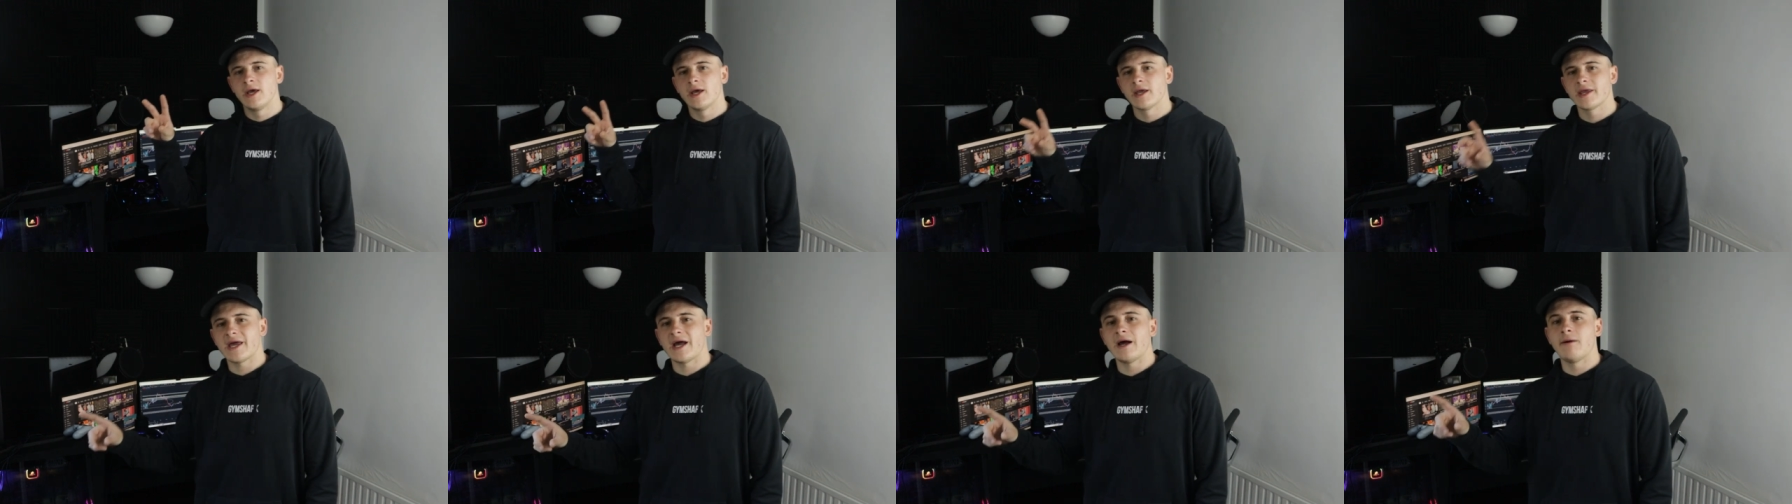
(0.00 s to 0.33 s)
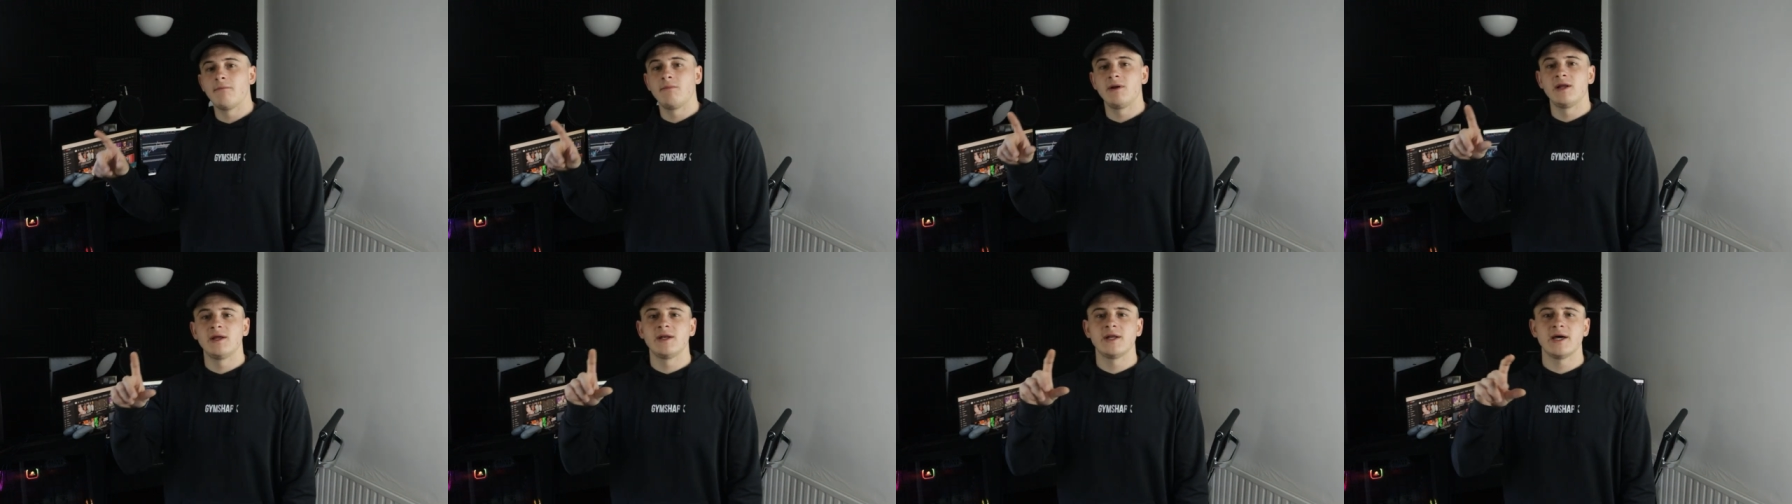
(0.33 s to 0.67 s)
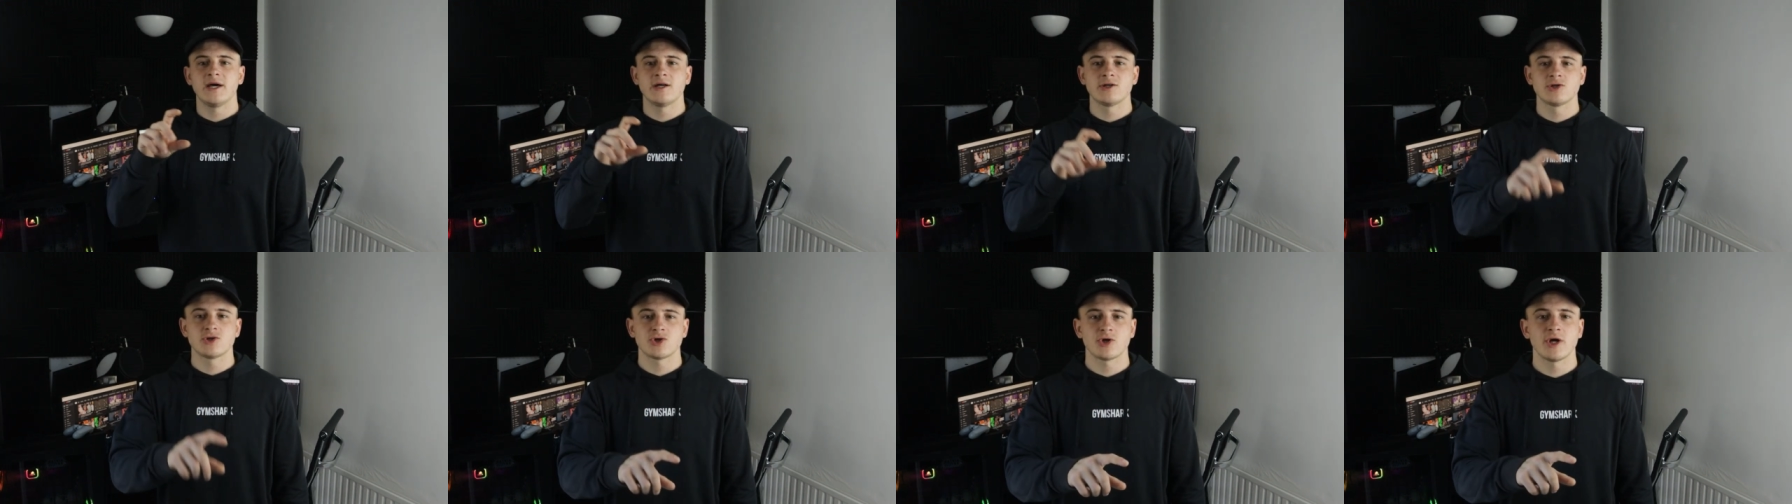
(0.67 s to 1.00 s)
gambling
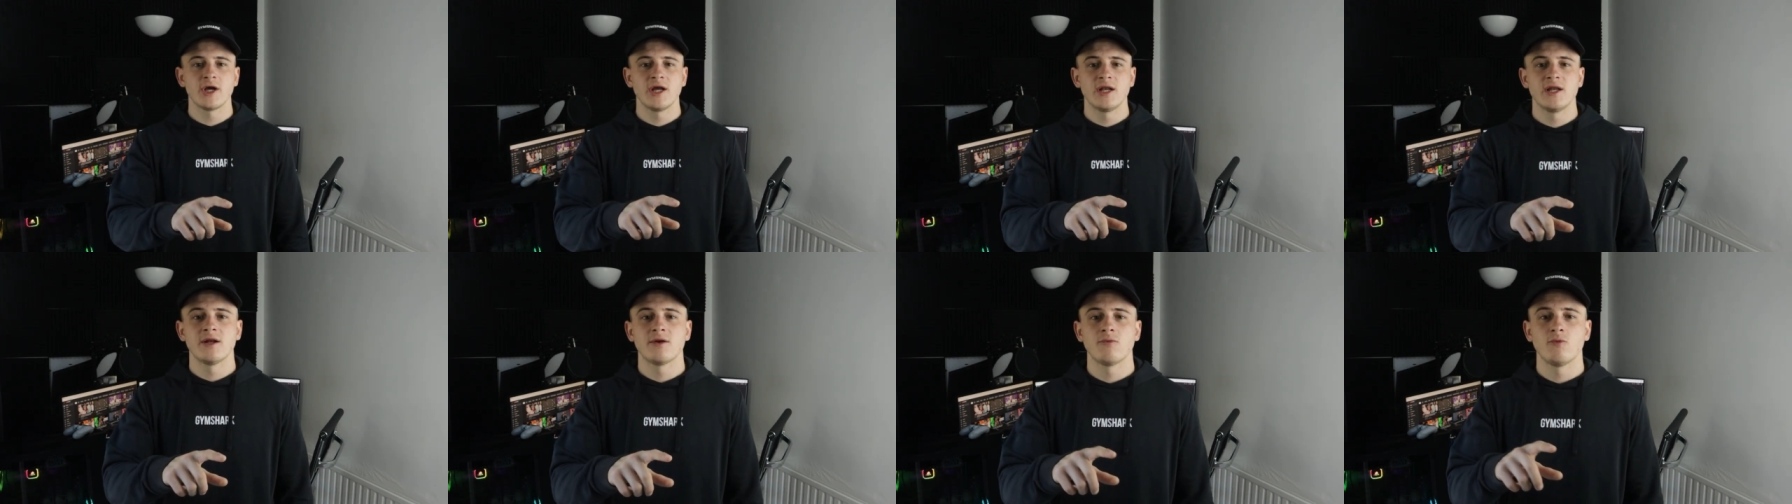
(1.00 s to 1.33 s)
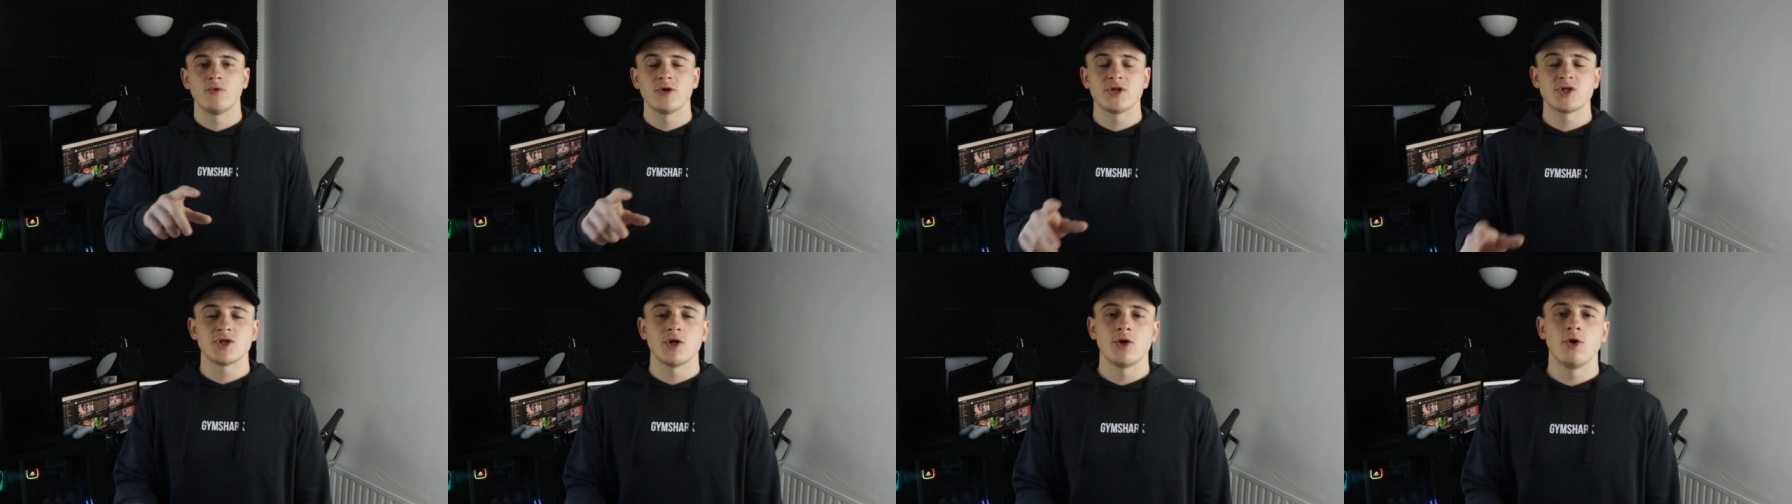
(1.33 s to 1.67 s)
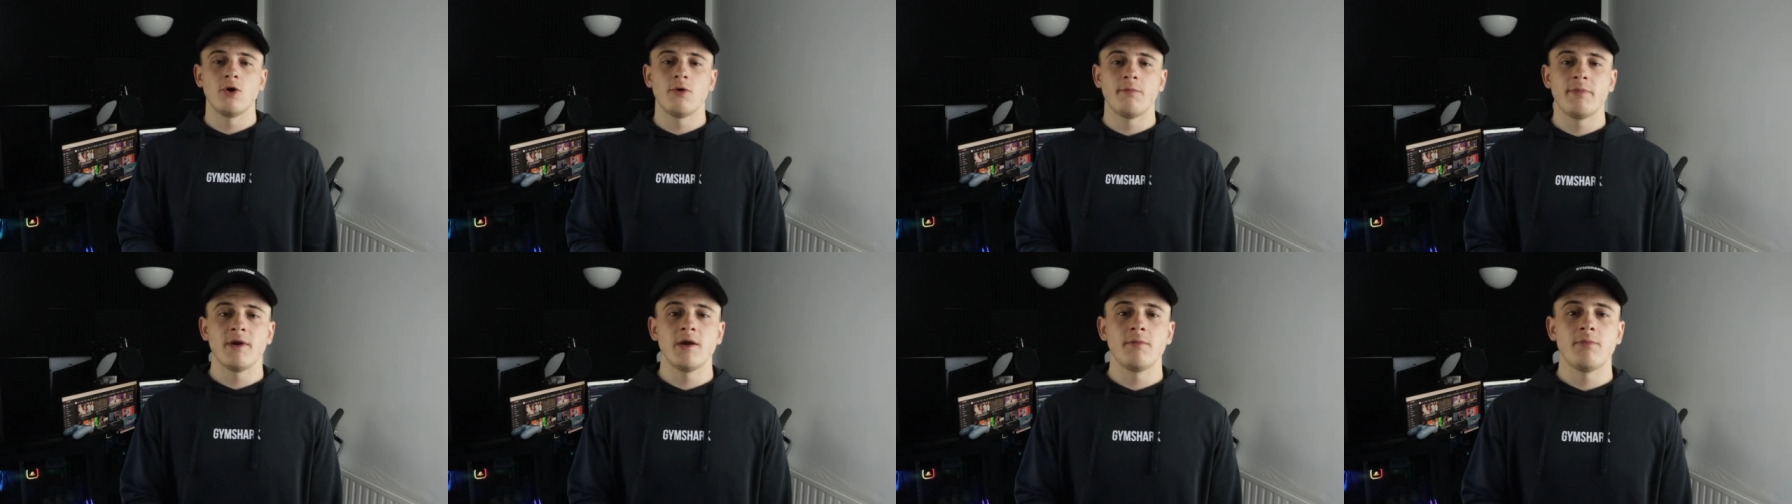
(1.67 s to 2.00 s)
and trading, which a
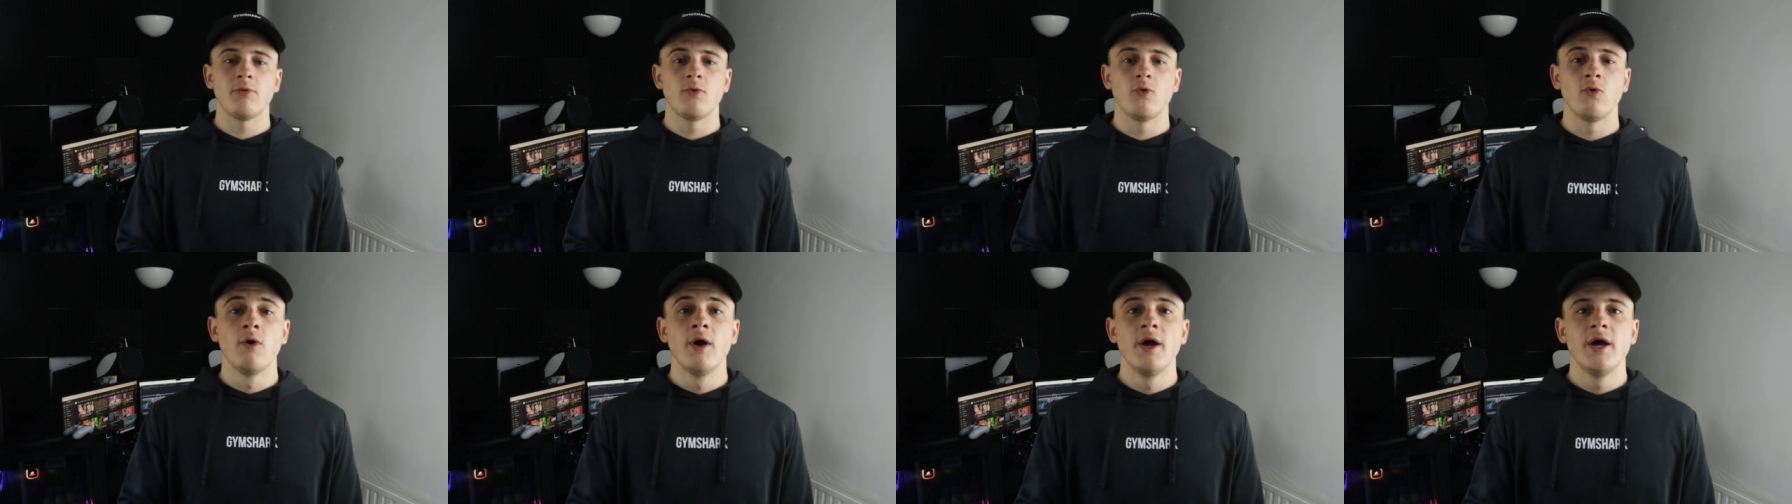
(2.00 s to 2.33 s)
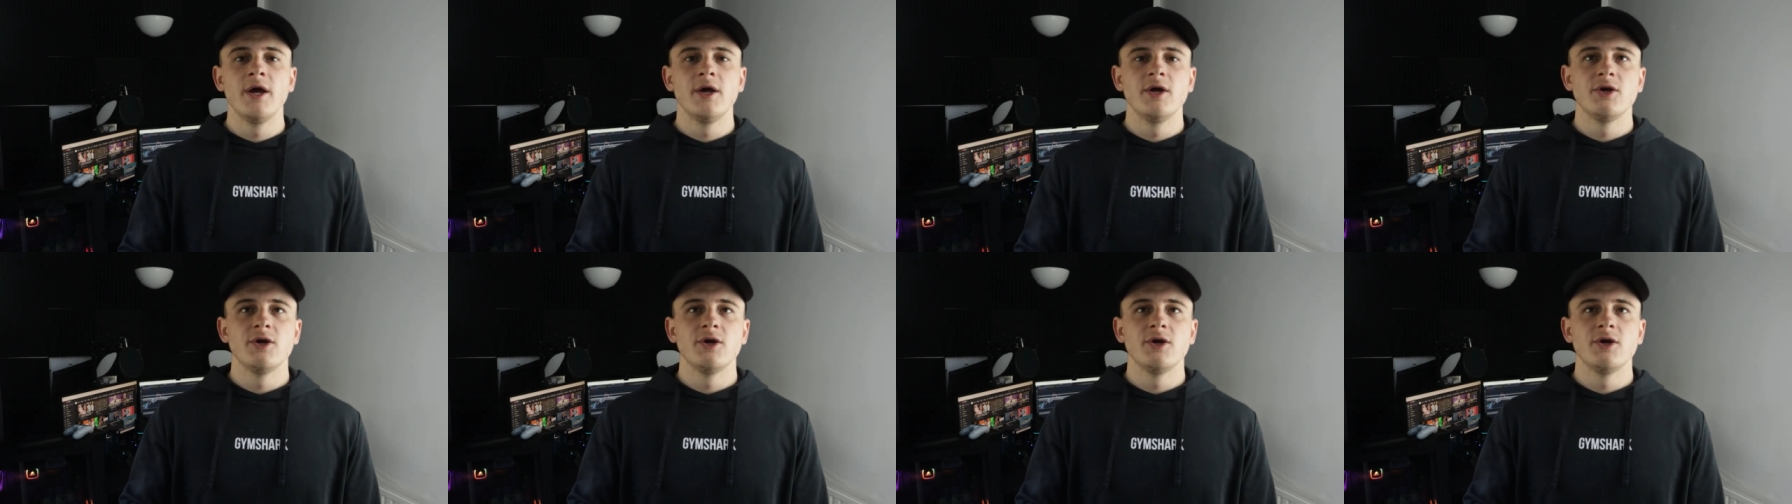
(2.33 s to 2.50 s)
lot of people